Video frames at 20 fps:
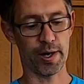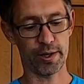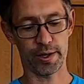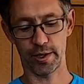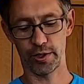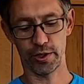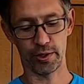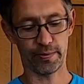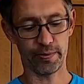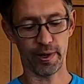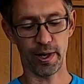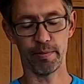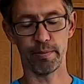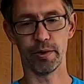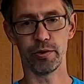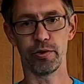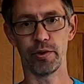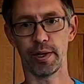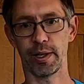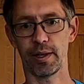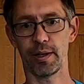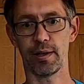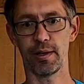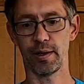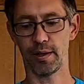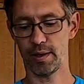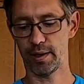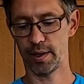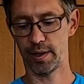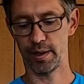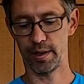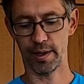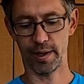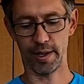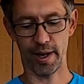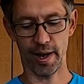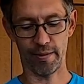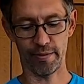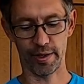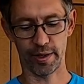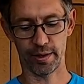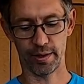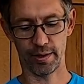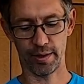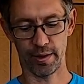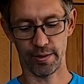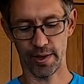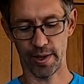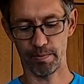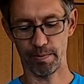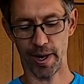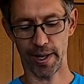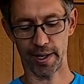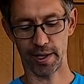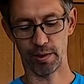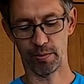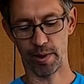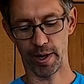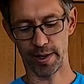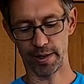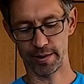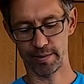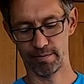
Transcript: you can just fill up your drink and have it and then pack it away.